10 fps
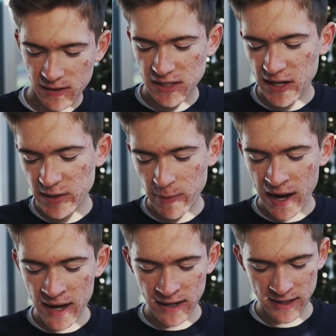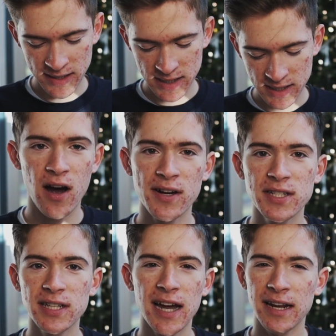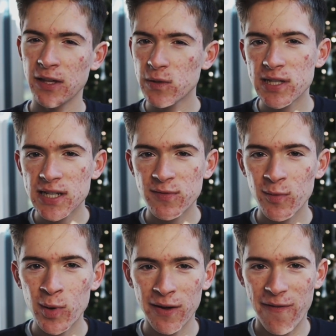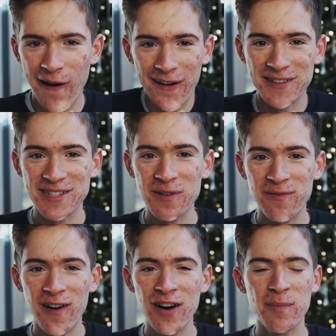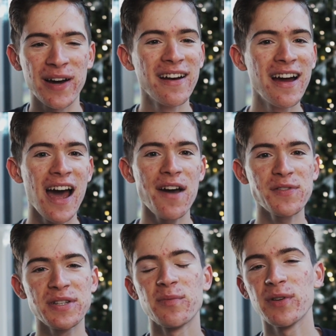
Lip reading: The touchpad is honestly kind of useless from what I've found so far, but after some